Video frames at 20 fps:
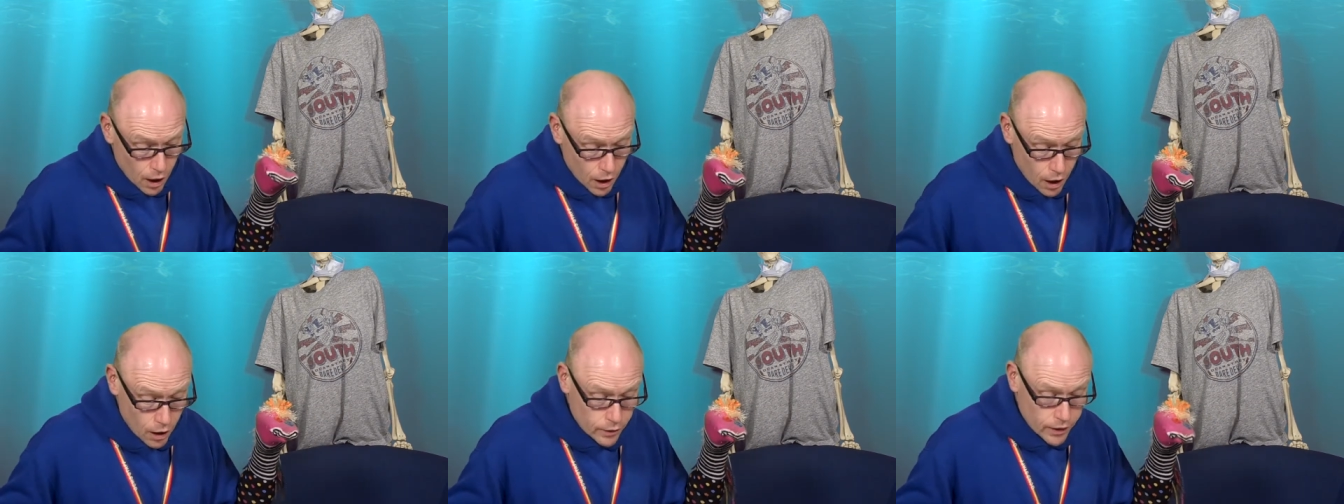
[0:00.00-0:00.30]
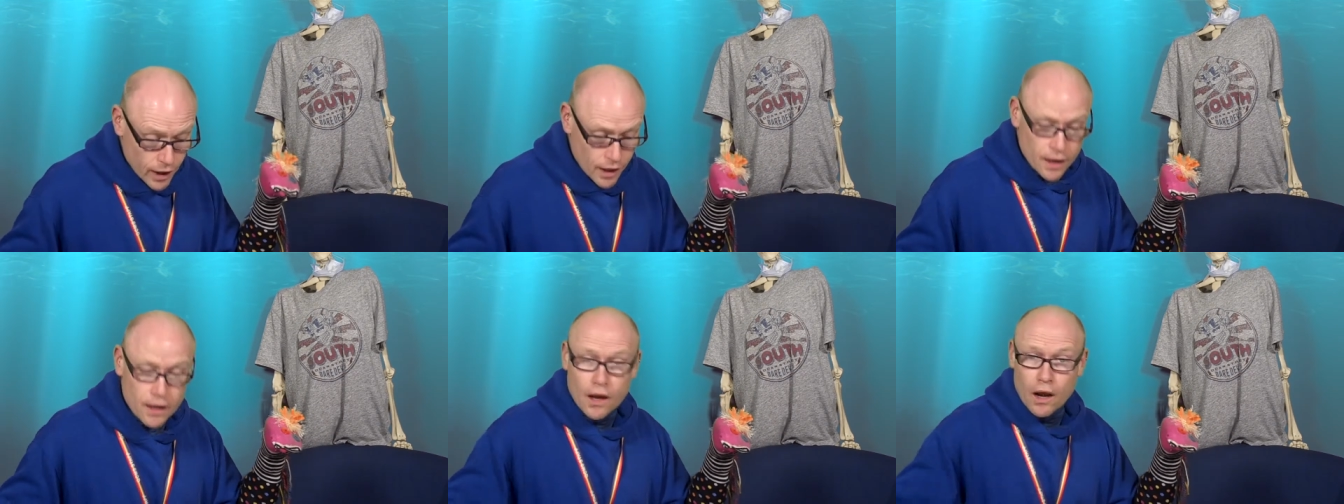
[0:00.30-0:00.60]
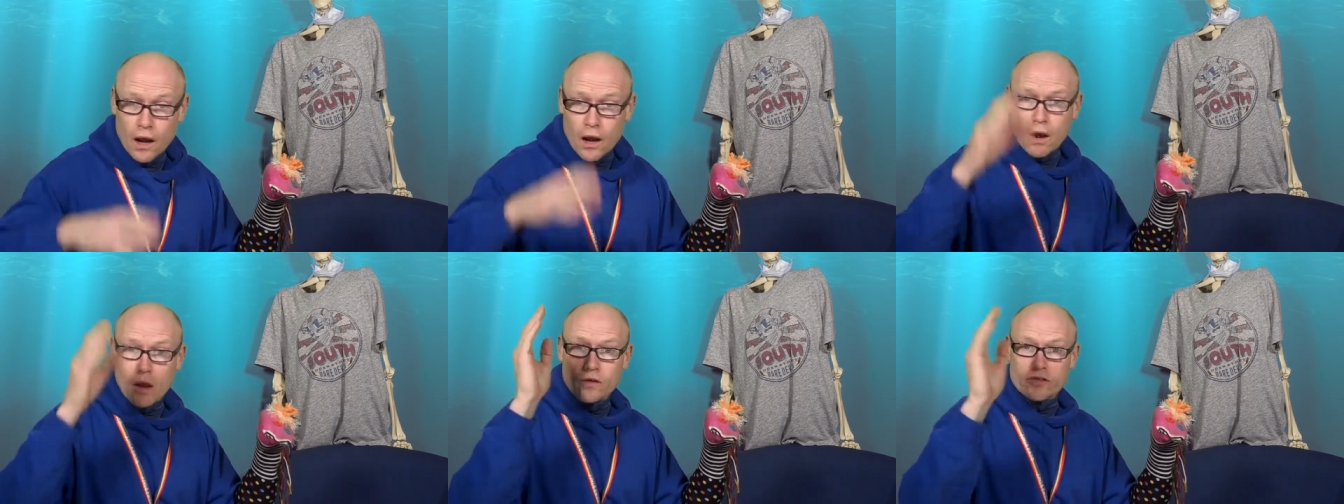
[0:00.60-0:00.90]
Okay,
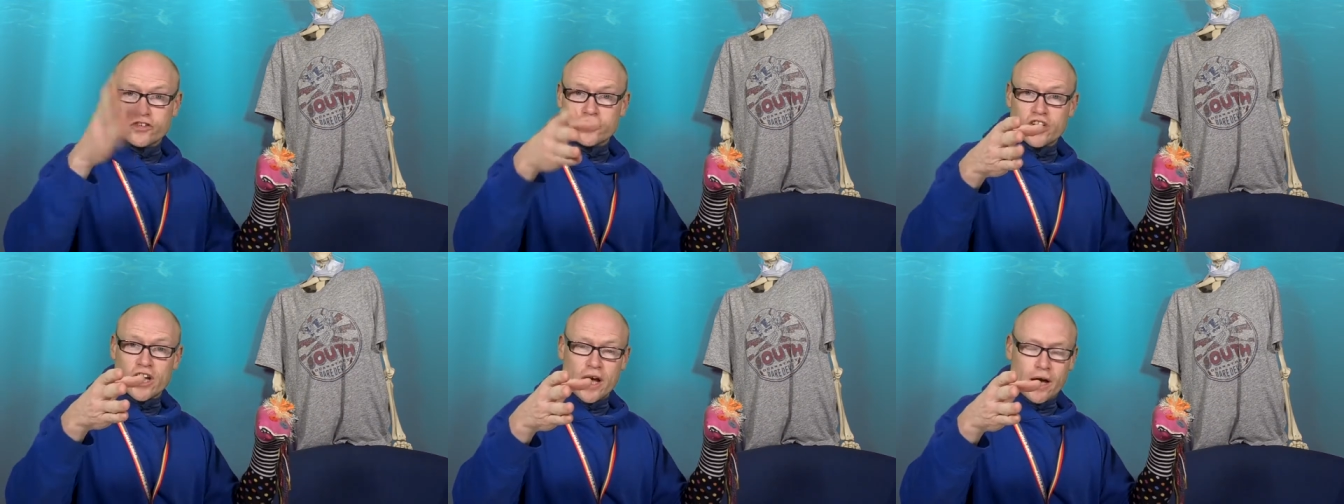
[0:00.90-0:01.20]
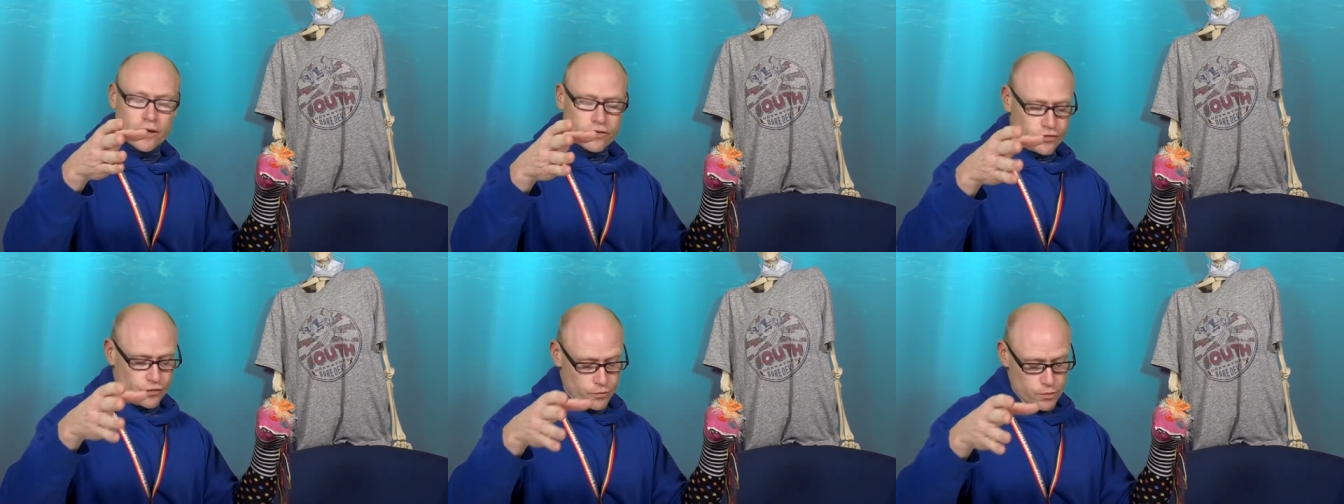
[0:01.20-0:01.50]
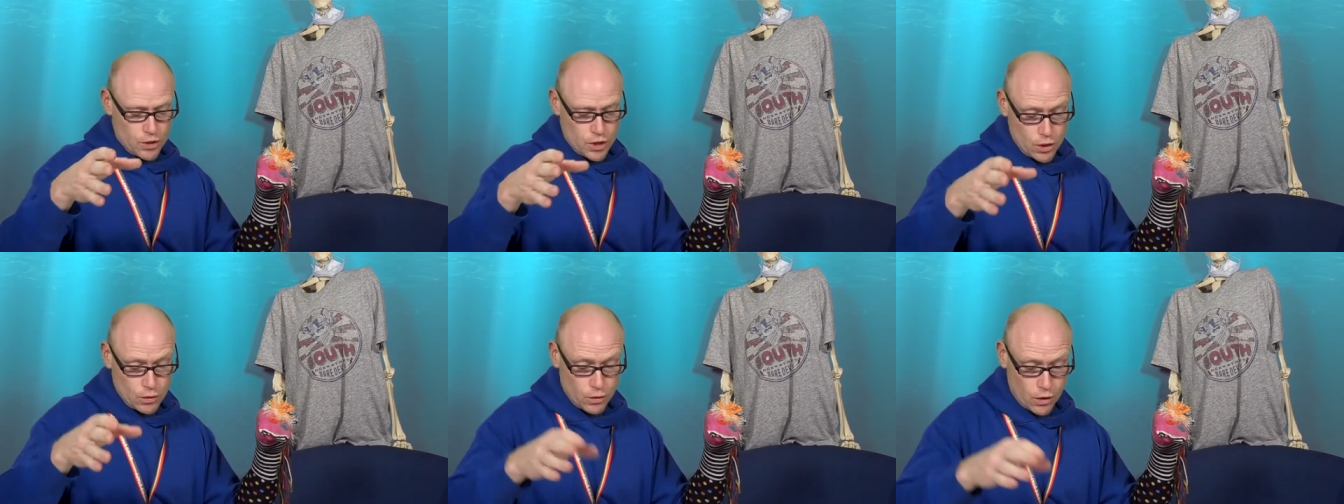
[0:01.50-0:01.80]
lots of shout outs from
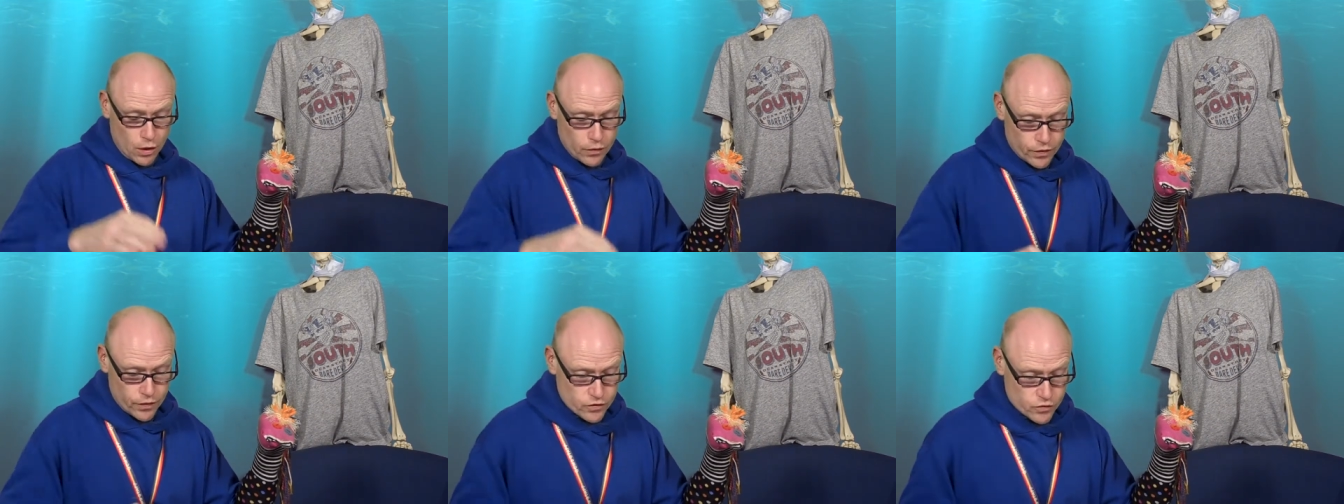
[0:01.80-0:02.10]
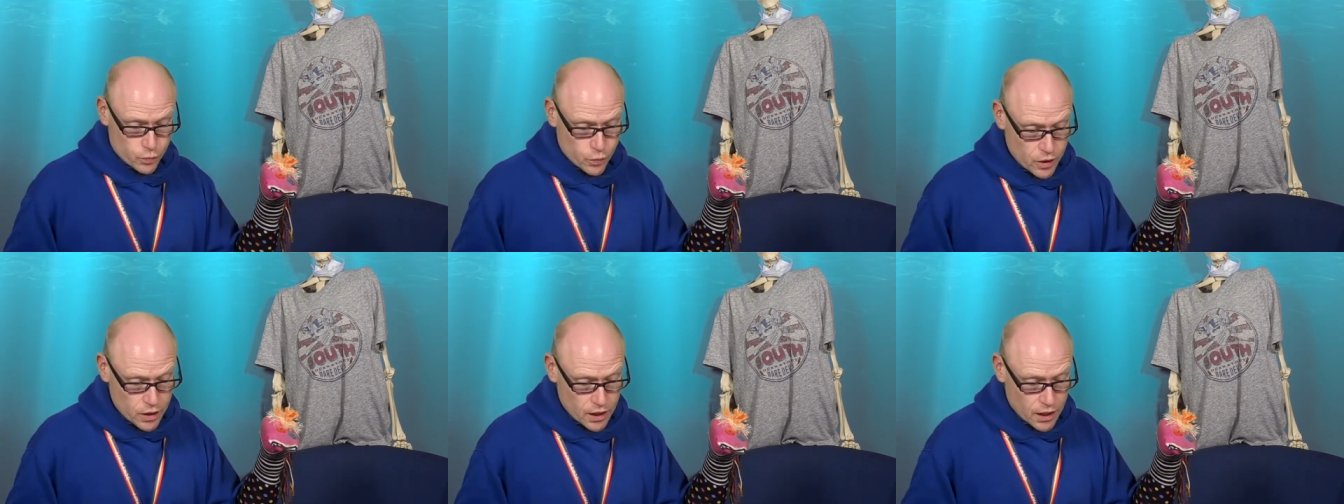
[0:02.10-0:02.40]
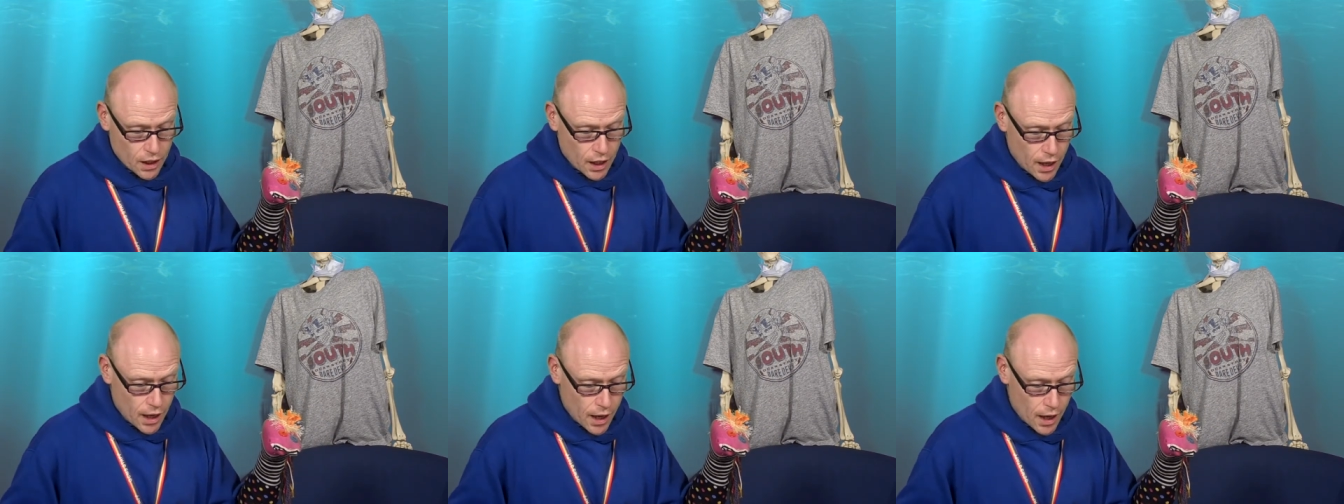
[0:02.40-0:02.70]
you lot this
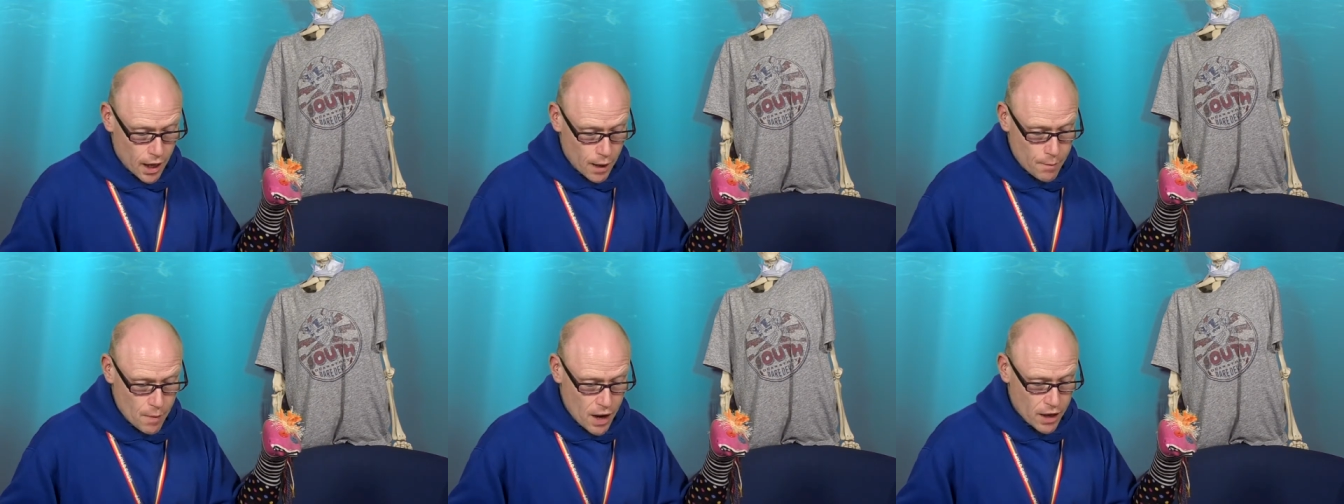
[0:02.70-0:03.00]
week, um,